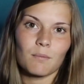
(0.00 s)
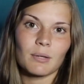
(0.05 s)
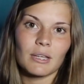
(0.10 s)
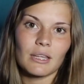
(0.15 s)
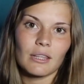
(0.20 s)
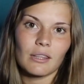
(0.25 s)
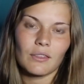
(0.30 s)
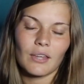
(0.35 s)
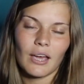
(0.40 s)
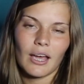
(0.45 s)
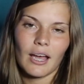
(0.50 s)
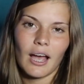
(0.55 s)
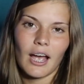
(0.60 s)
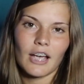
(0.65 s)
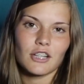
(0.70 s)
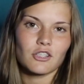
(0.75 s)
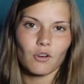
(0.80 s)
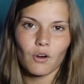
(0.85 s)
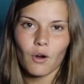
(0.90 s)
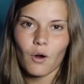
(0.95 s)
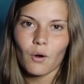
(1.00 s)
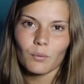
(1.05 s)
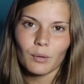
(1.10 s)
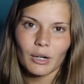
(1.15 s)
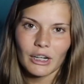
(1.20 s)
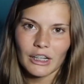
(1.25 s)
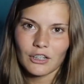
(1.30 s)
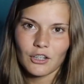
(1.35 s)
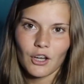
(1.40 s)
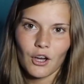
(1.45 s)
me that I don't
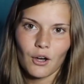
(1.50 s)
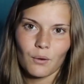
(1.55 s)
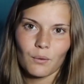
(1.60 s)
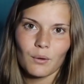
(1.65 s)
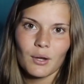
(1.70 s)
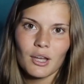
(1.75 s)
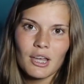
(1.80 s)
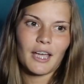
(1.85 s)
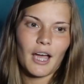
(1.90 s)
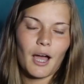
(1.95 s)
already know